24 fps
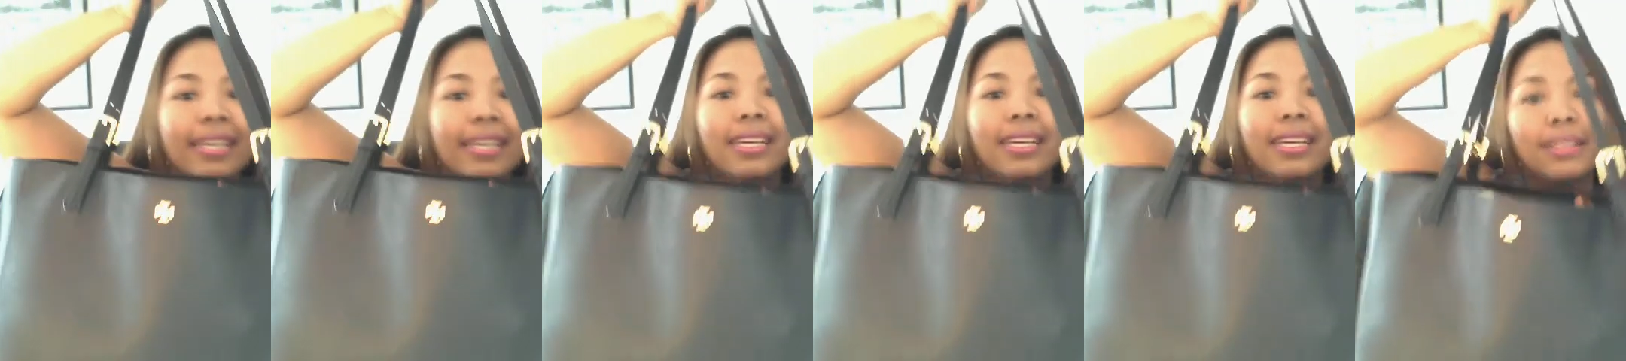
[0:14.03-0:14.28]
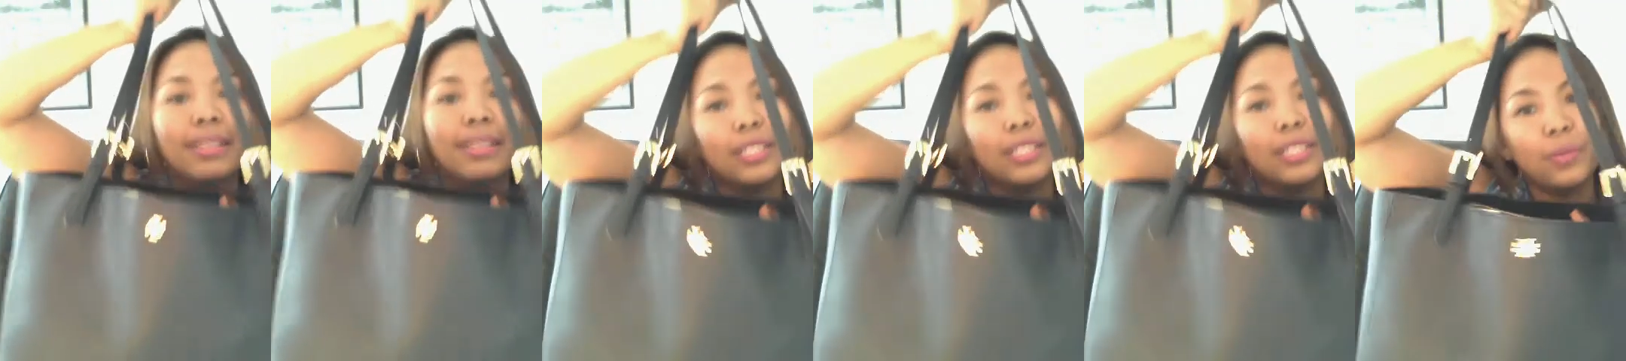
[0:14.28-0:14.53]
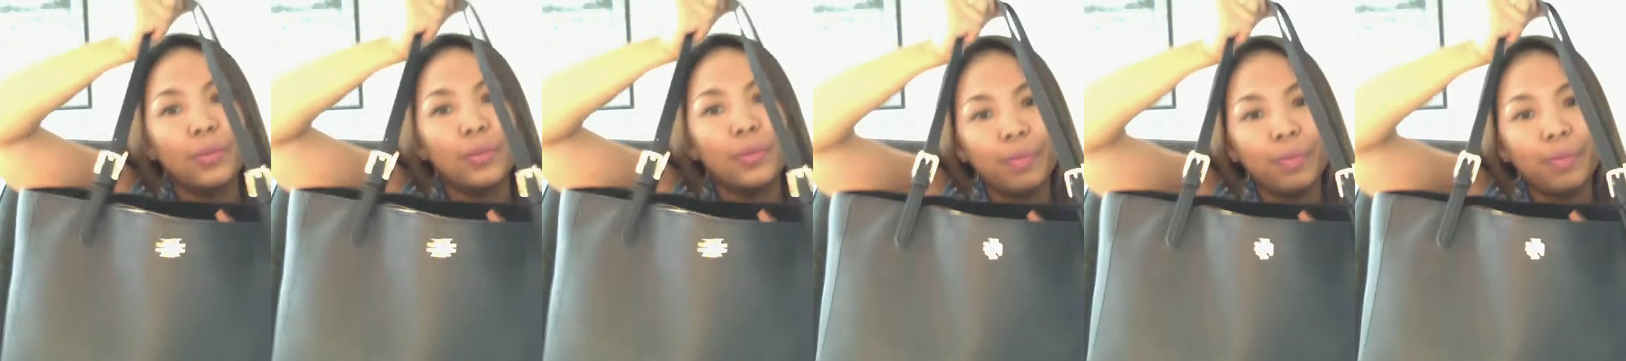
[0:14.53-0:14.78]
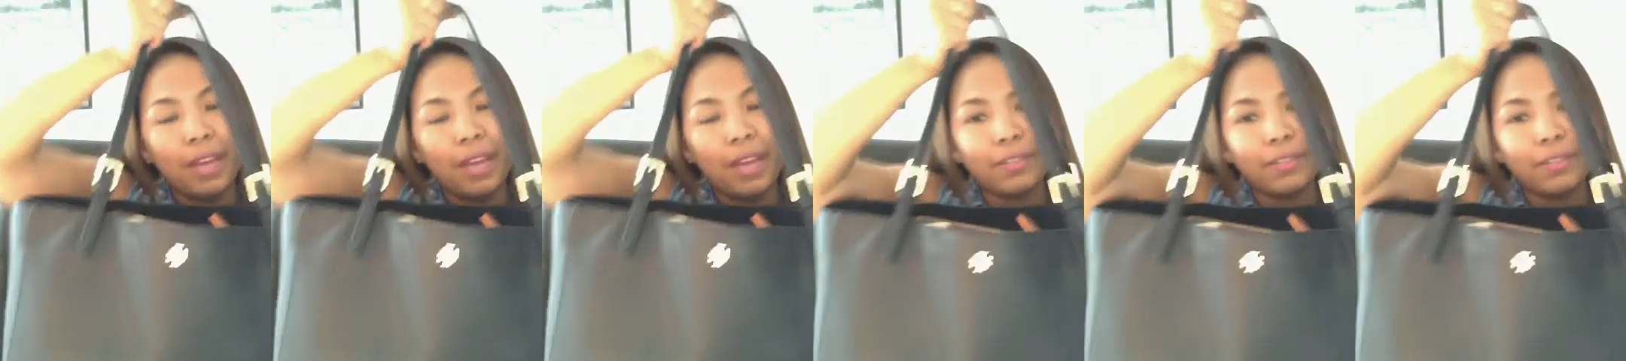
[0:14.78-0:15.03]
this with me
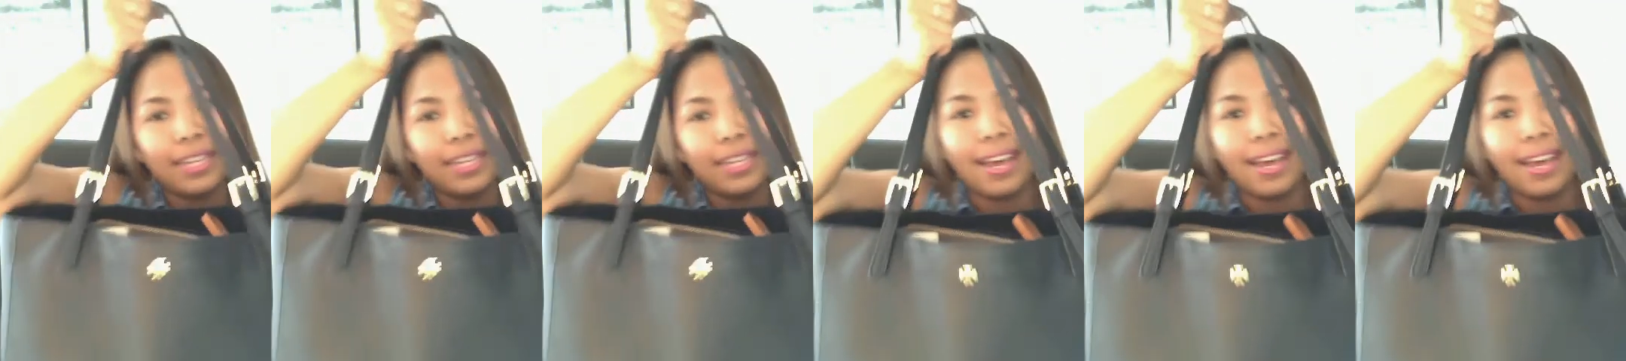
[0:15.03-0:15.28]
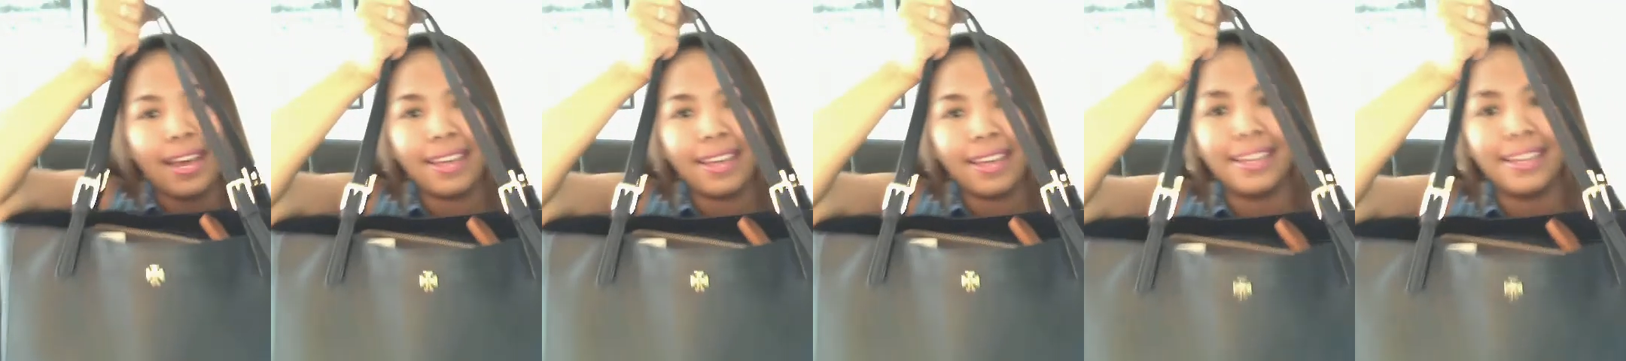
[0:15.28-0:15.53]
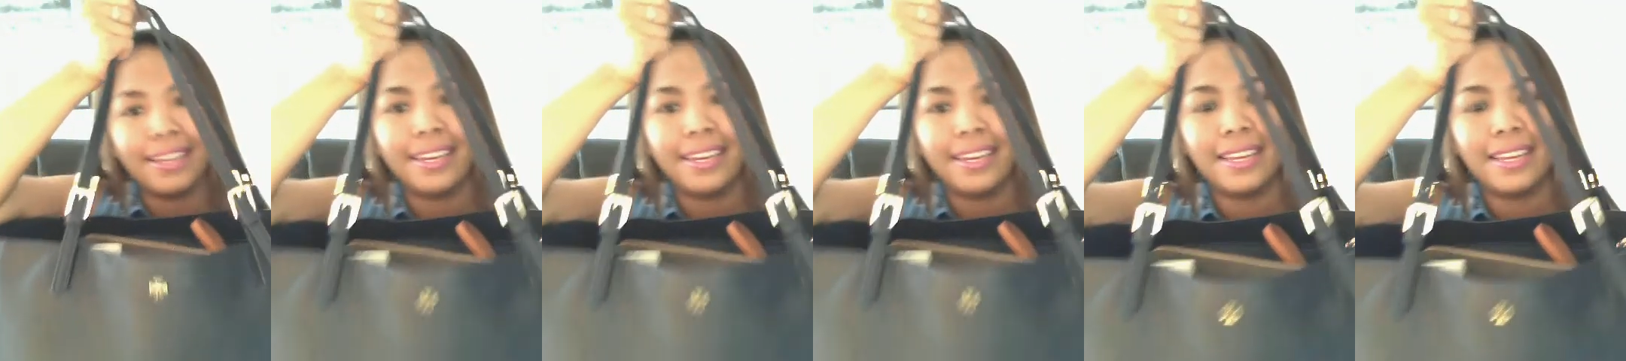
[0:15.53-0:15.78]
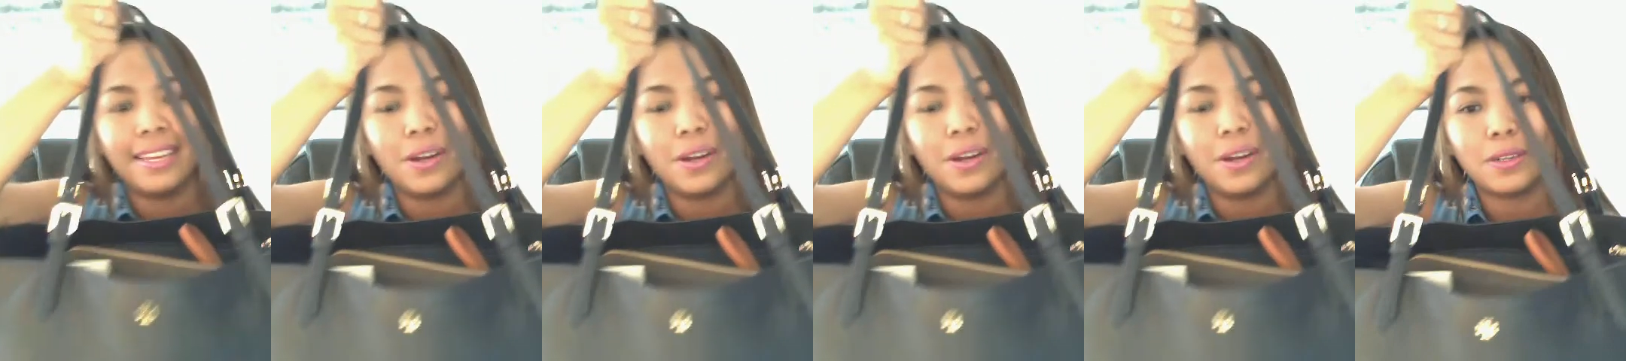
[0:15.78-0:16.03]
every day in
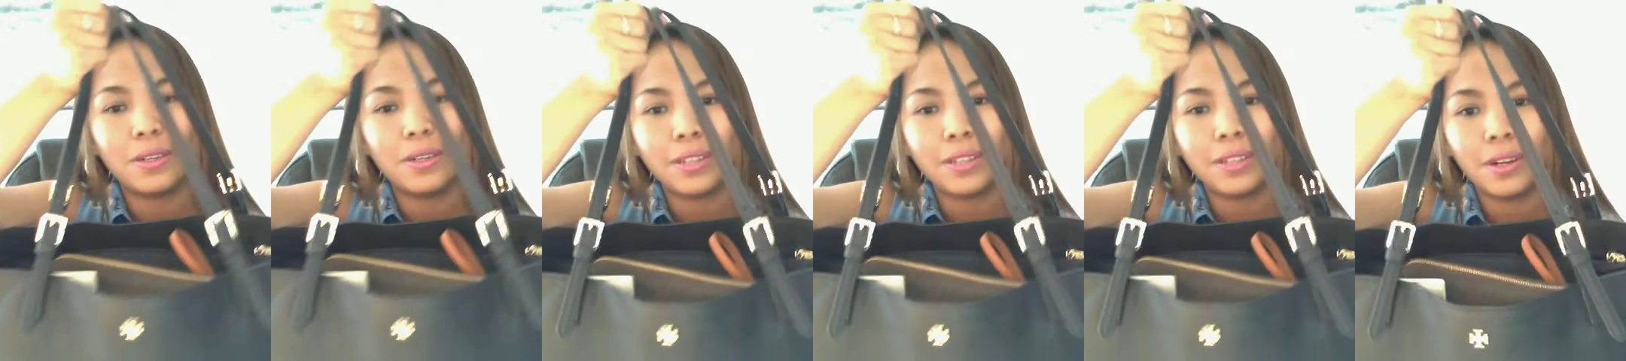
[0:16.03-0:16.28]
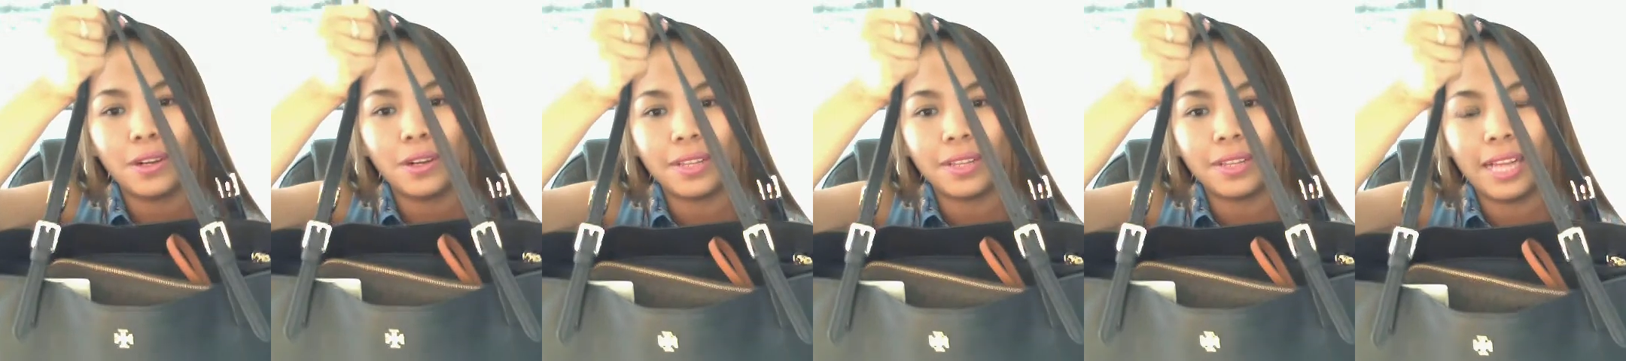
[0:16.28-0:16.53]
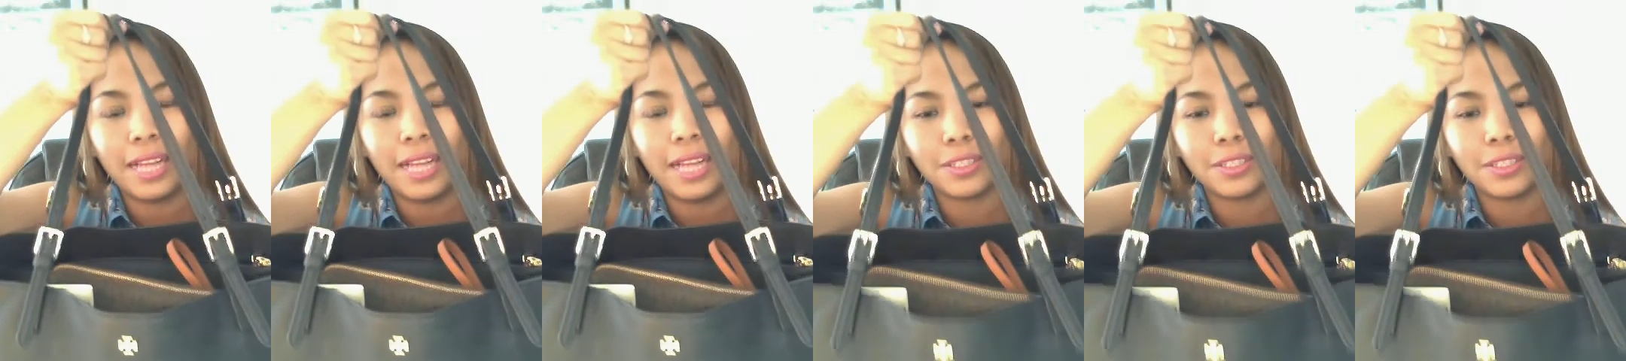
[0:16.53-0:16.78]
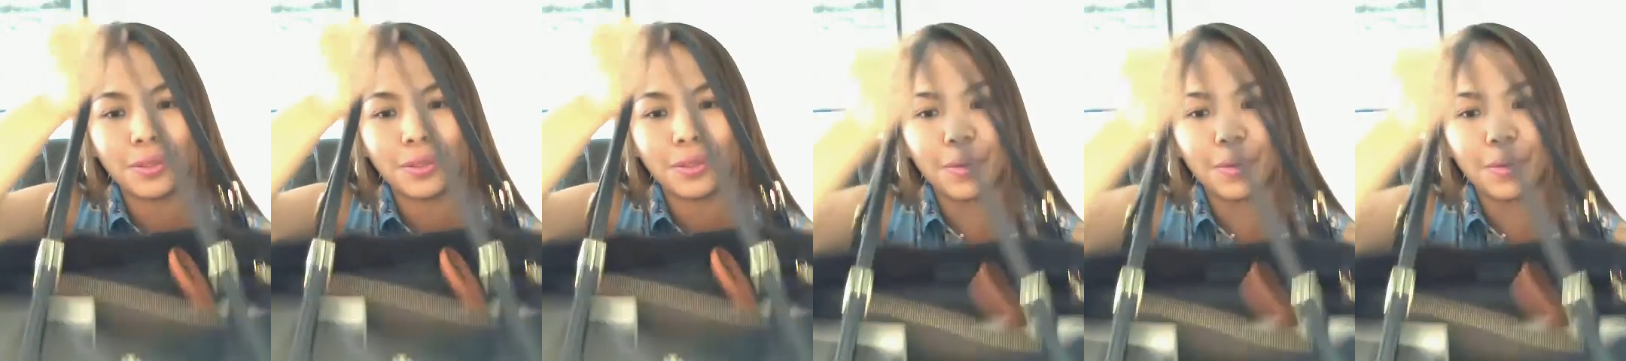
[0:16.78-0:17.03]
our
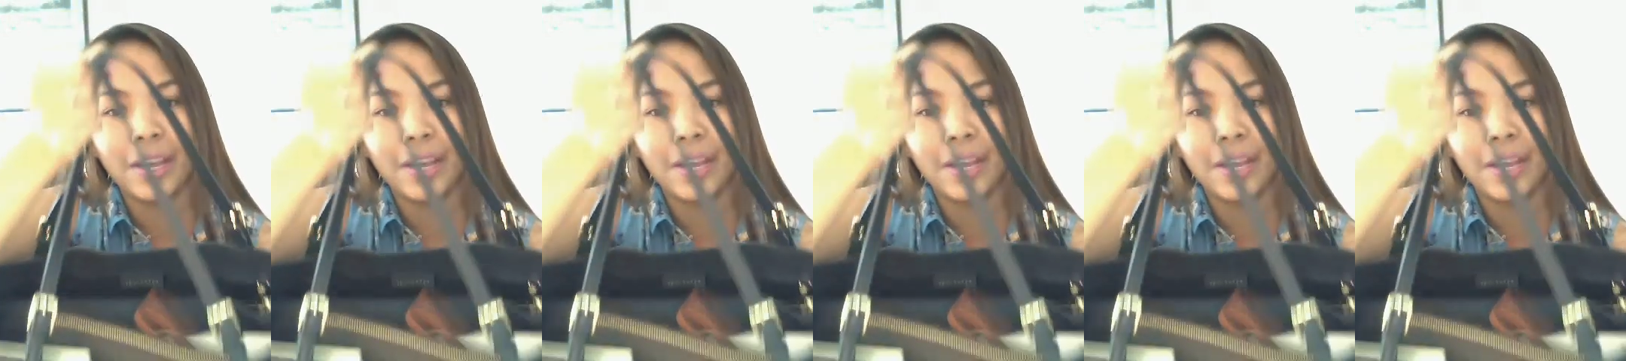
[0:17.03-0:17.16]
classroom.